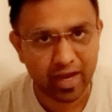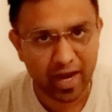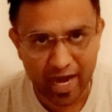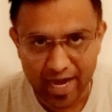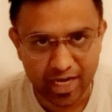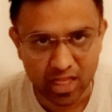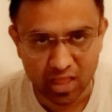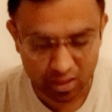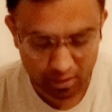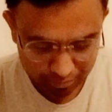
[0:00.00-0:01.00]
18.
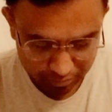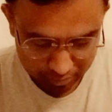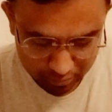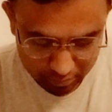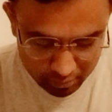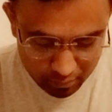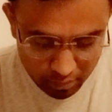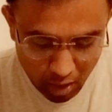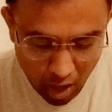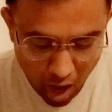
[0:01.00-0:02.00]

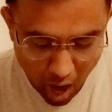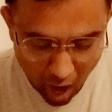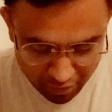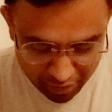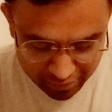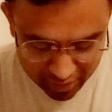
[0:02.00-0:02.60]
However,